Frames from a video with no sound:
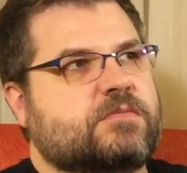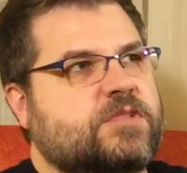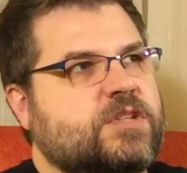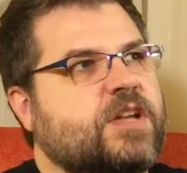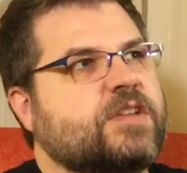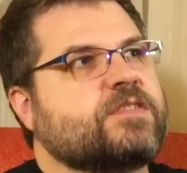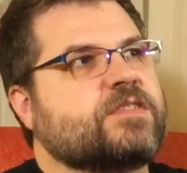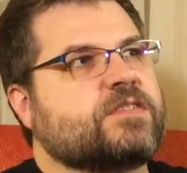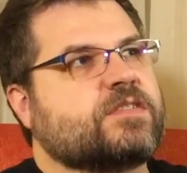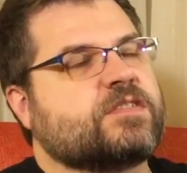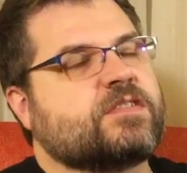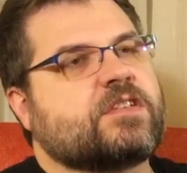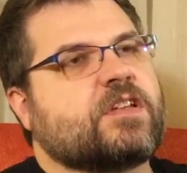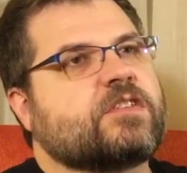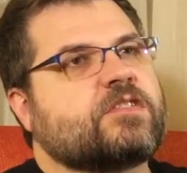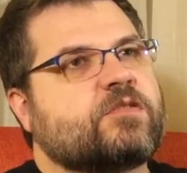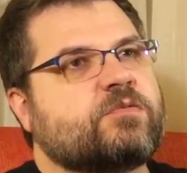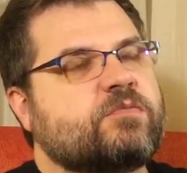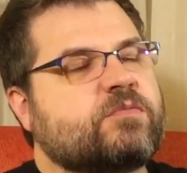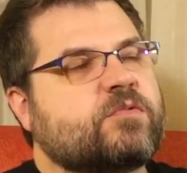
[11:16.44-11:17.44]
Dozens and
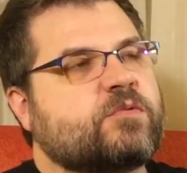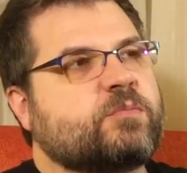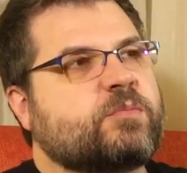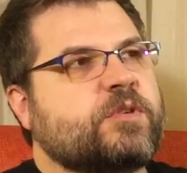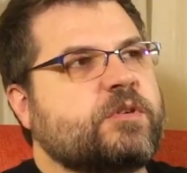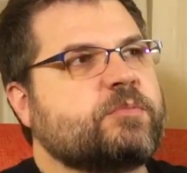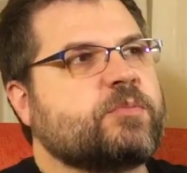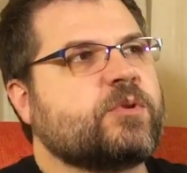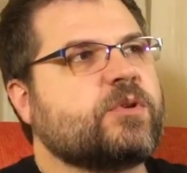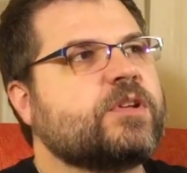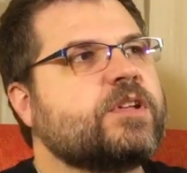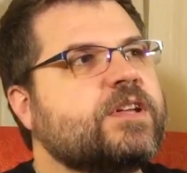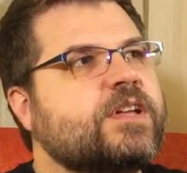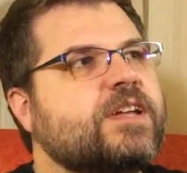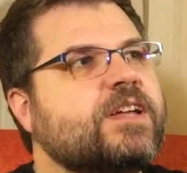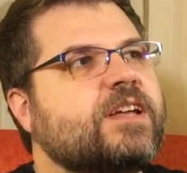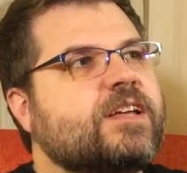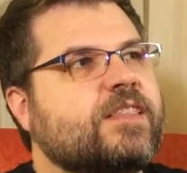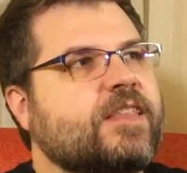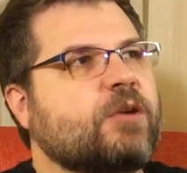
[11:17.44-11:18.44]
dozens of people.
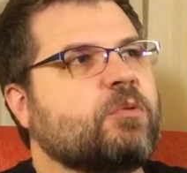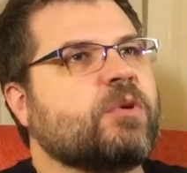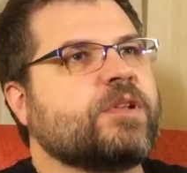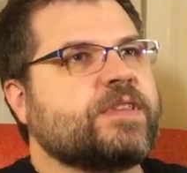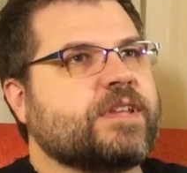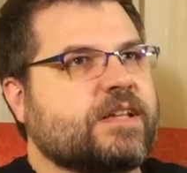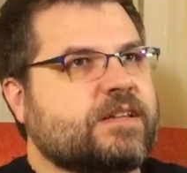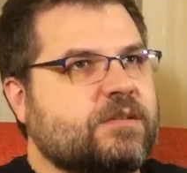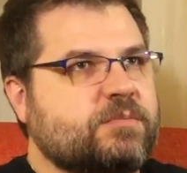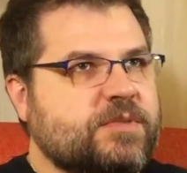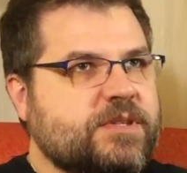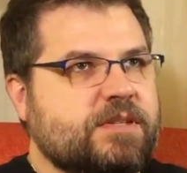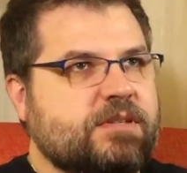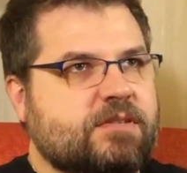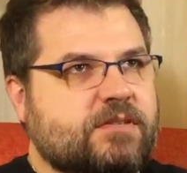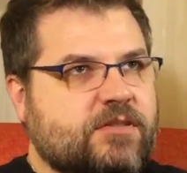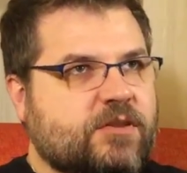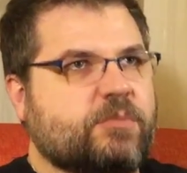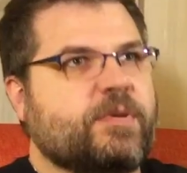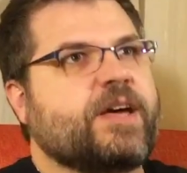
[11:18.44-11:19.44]
They want that to be
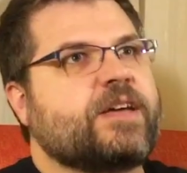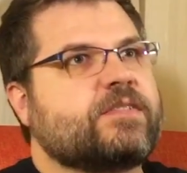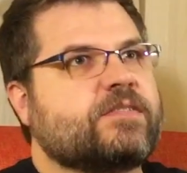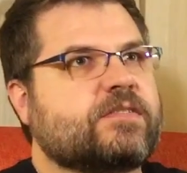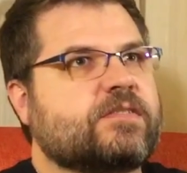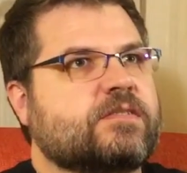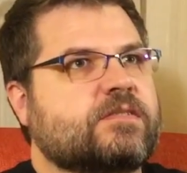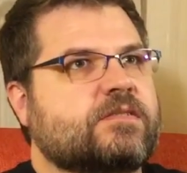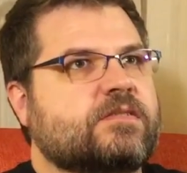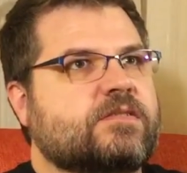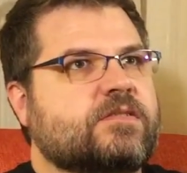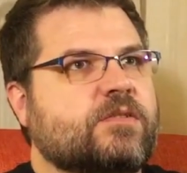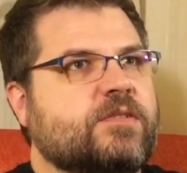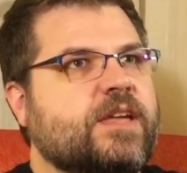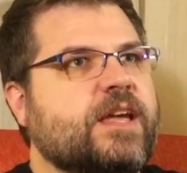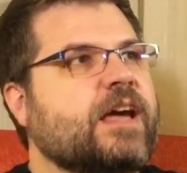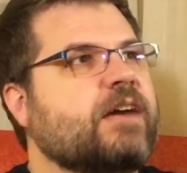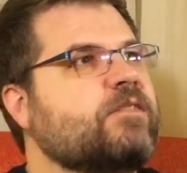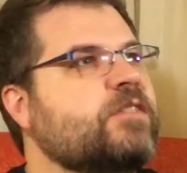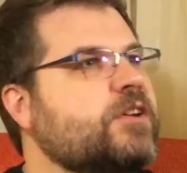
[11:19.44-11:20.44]
the best. So
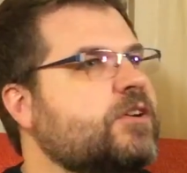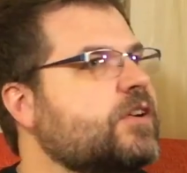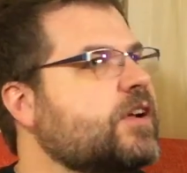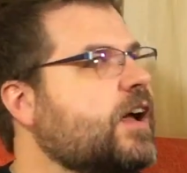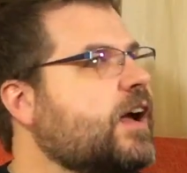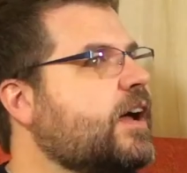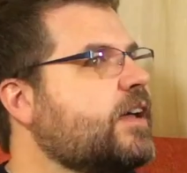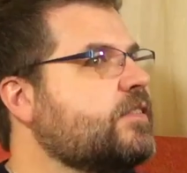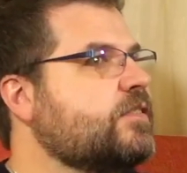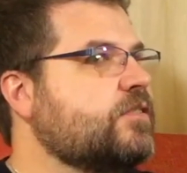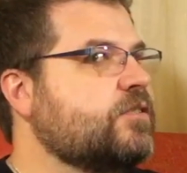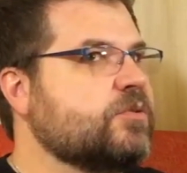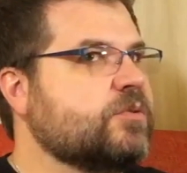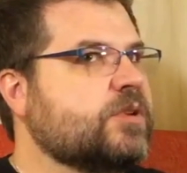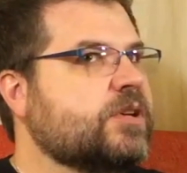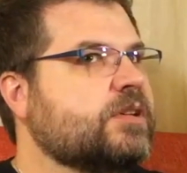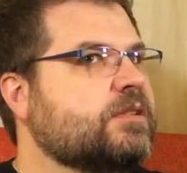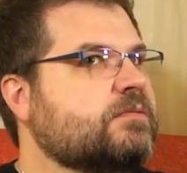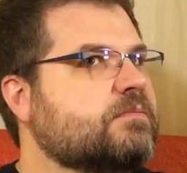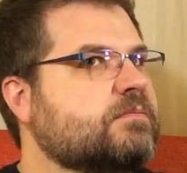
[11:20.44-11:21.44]
they have their guys
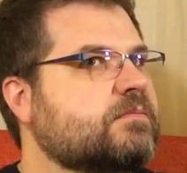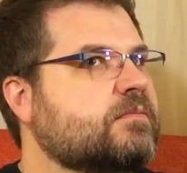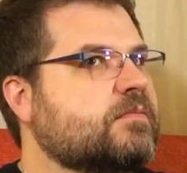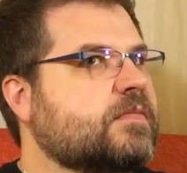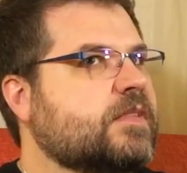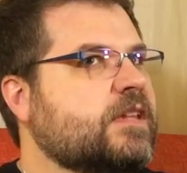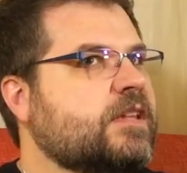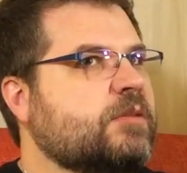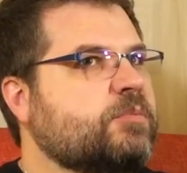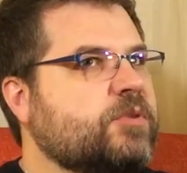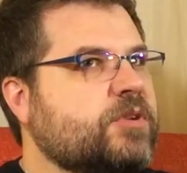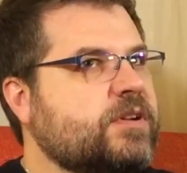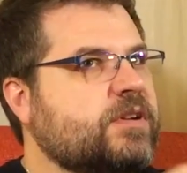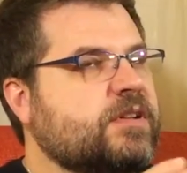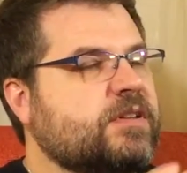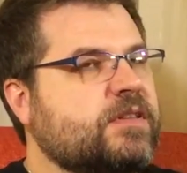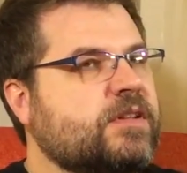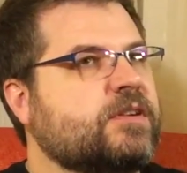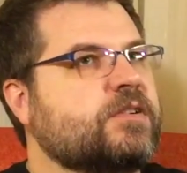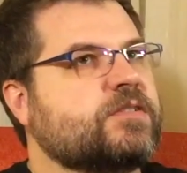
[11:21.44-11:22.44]
do it, and they put
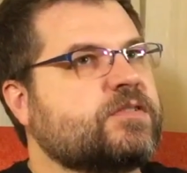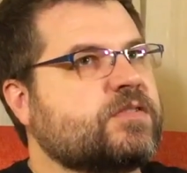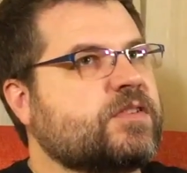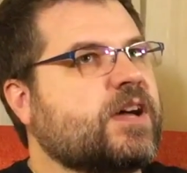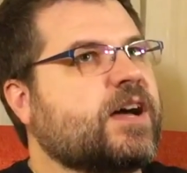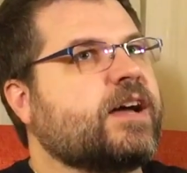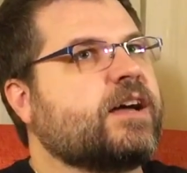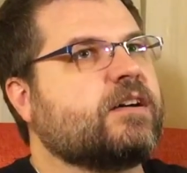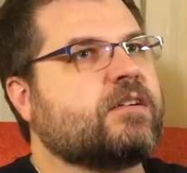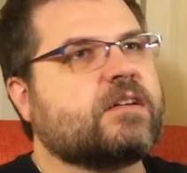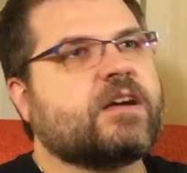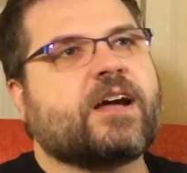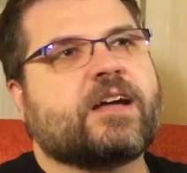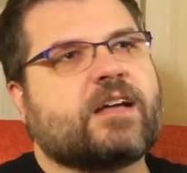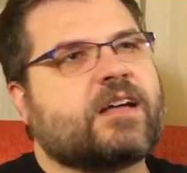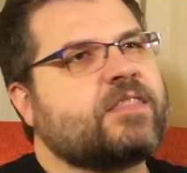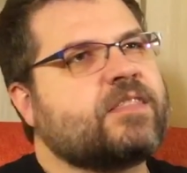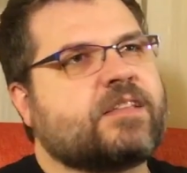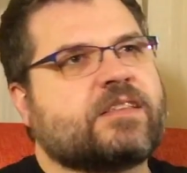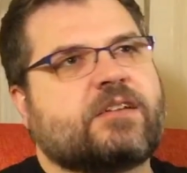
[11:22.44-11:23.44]
it in their style.
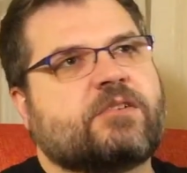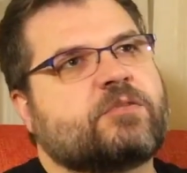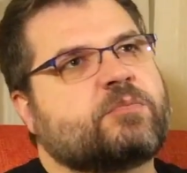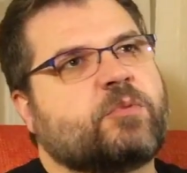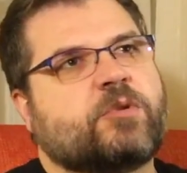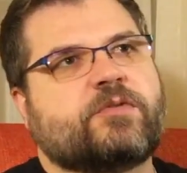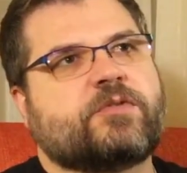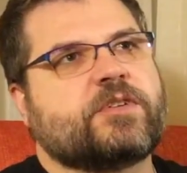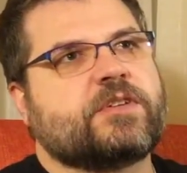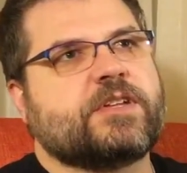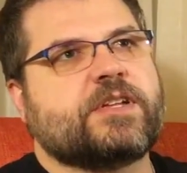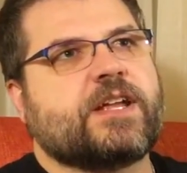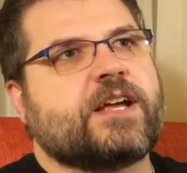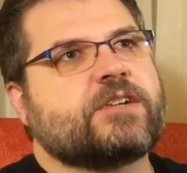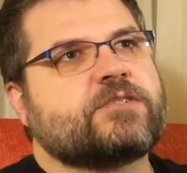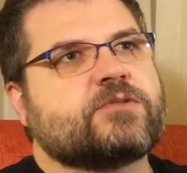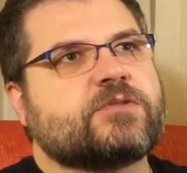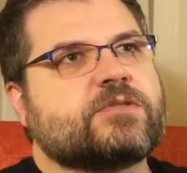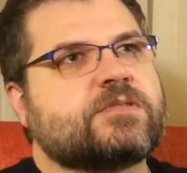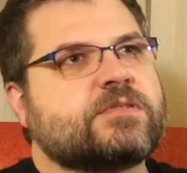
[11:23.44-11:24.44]
I thought that was perfectly
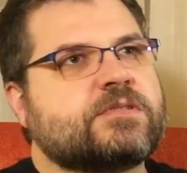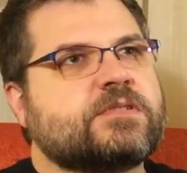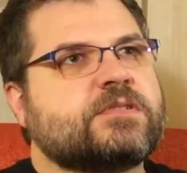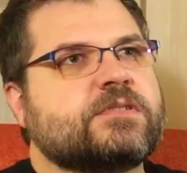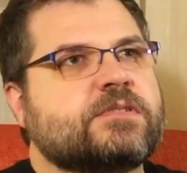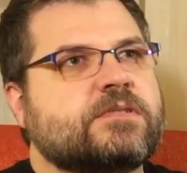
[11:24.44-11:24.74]
natural.